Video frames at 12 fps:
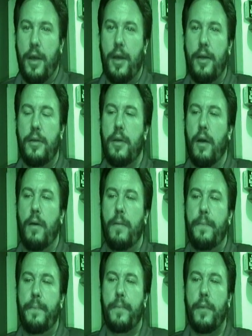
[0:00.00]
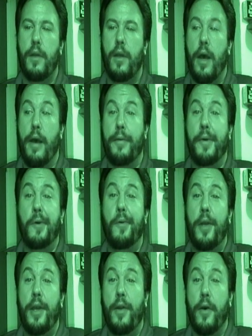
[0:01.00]
Okay, so I don't know
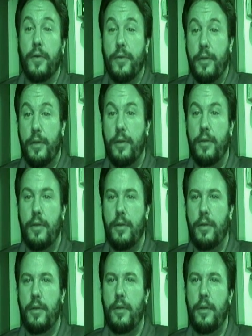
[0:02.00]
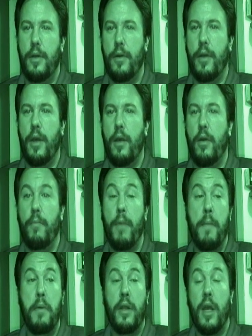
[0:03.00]
who he knows. Okay, or
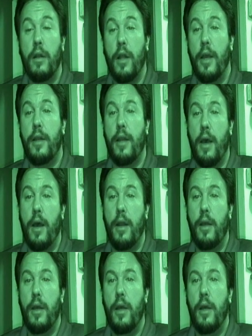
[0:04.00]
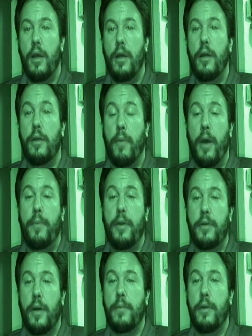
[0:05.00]
maybe they like that. It might
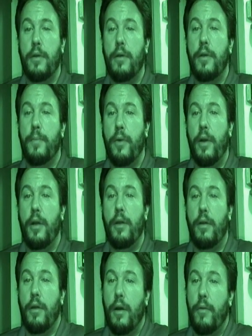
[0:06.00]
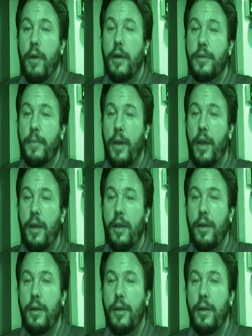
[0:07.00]
be something good to put on your resume.